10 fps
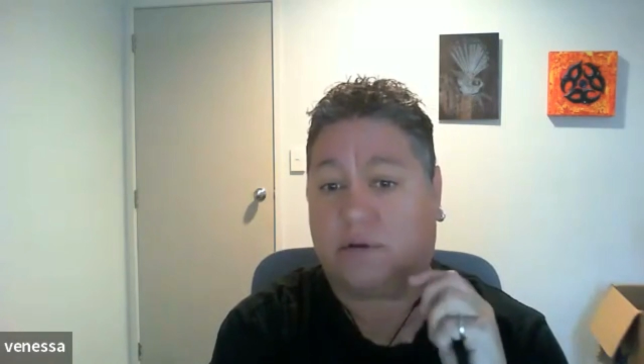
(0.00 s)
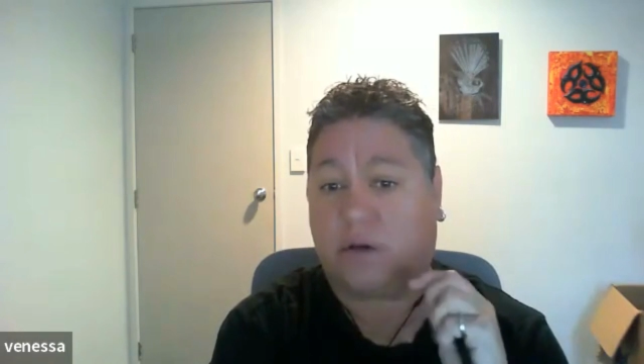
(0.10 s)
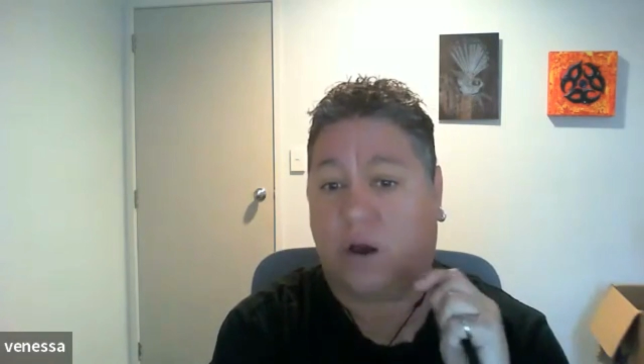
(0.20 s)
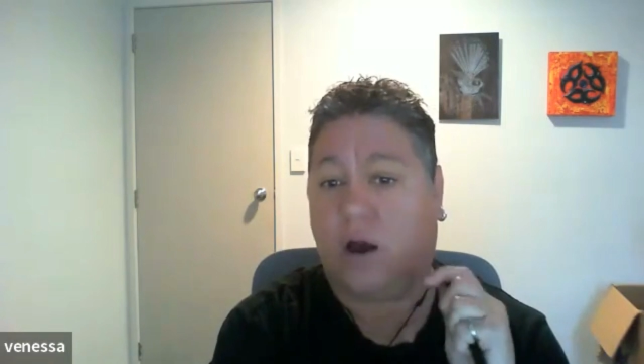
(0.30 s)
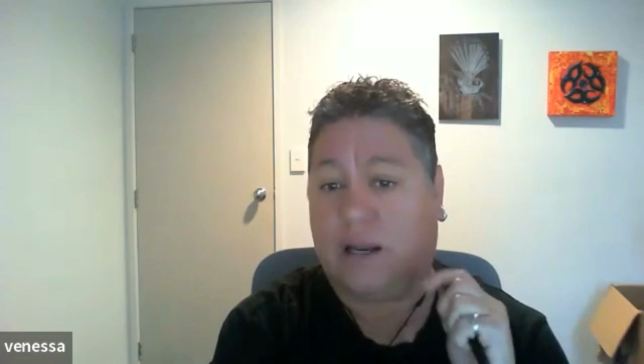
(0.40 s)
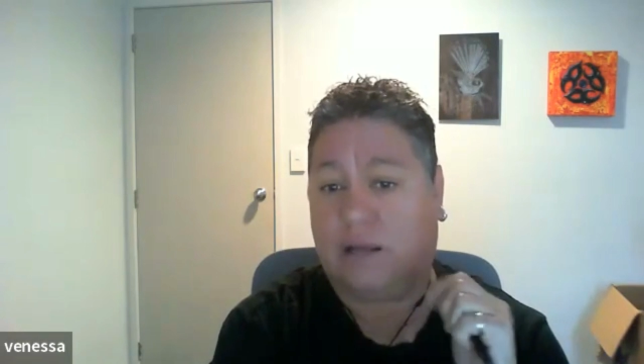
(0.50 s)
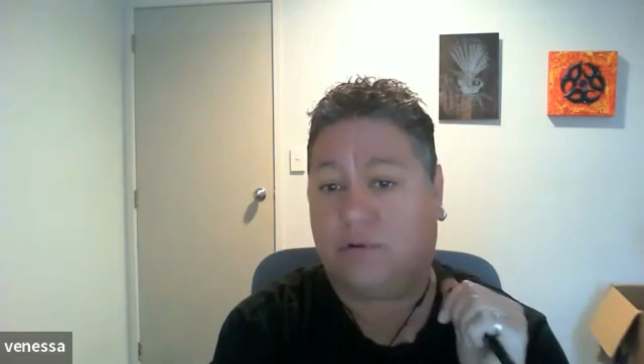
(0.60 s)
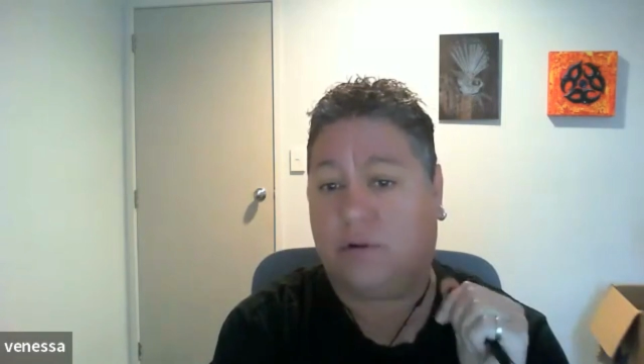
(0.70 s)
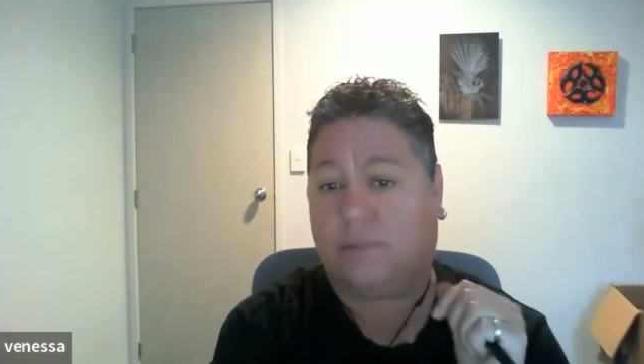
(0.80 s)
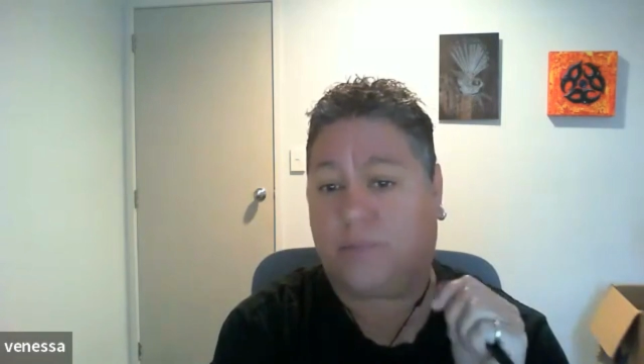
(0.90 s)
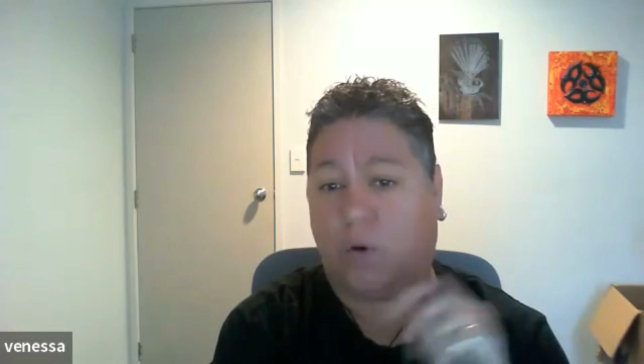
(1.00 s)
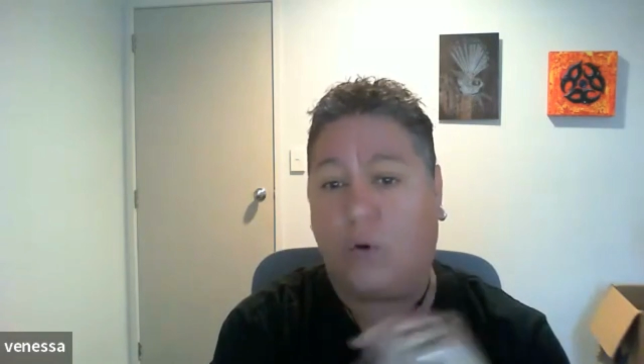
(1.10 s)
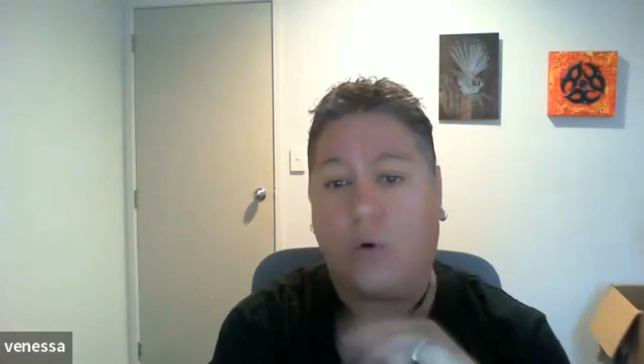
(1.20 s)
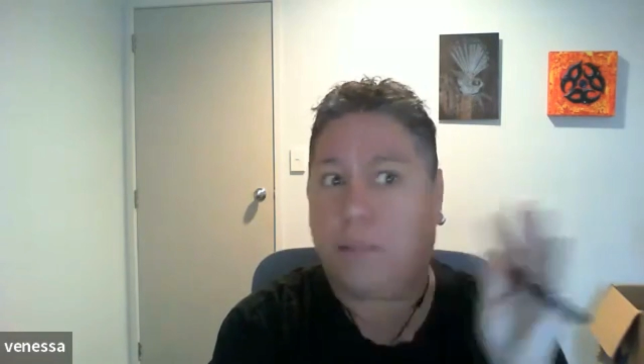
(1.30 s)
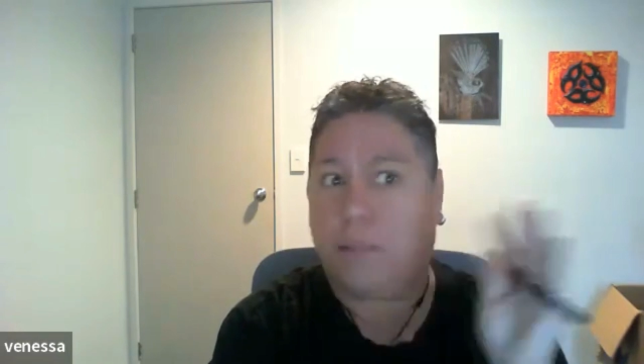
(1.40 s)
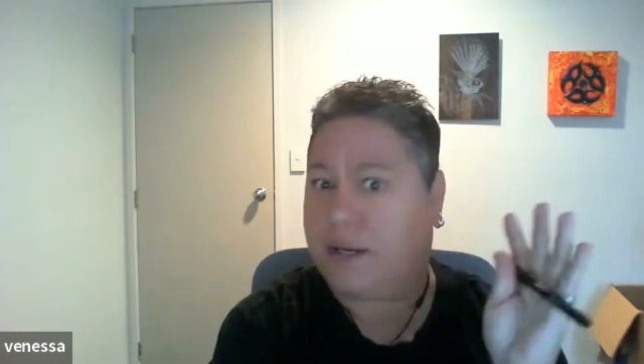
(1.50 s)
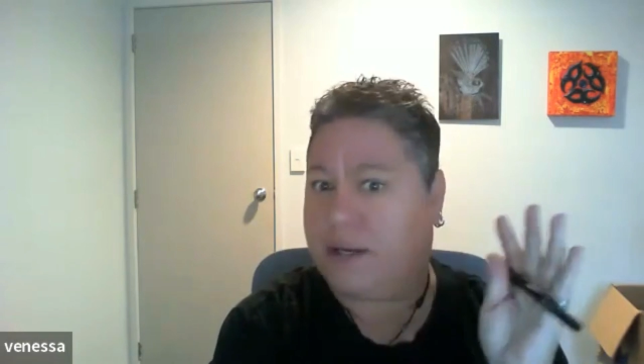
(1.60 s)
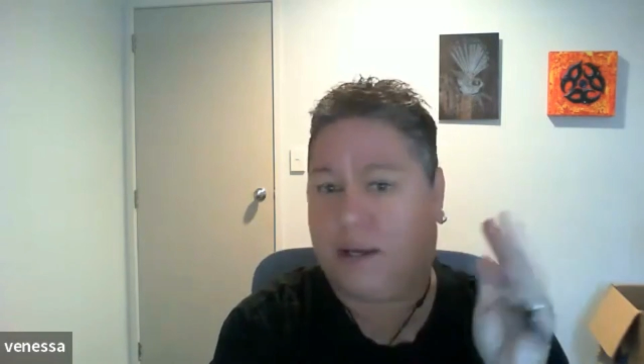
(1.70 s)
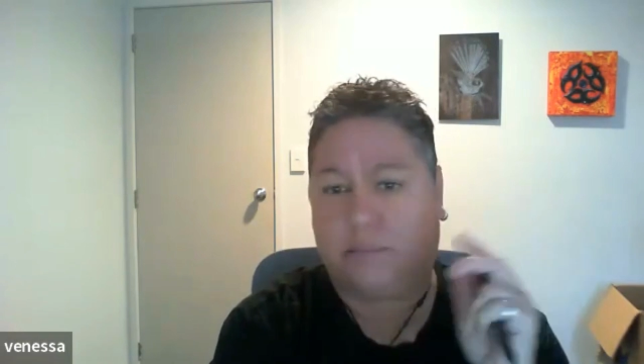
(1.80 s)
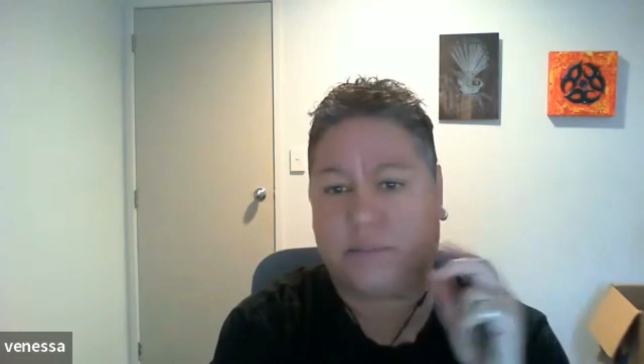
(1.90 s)
go high level. All the big
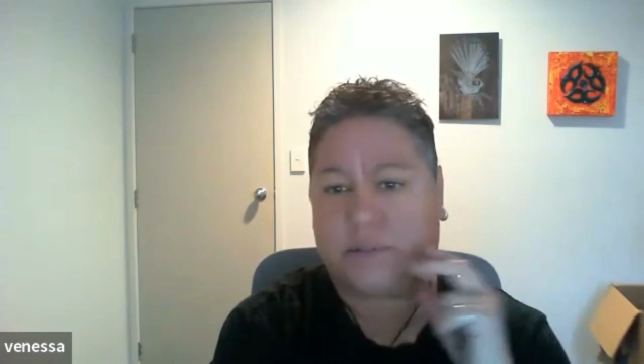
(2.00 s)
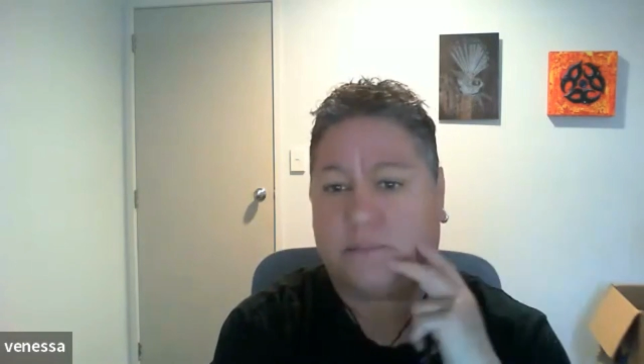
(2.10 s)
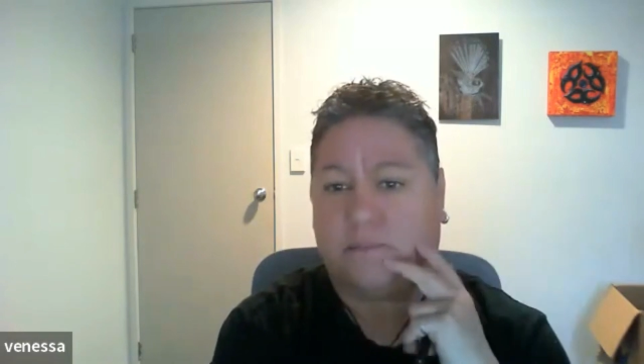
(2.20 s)
names.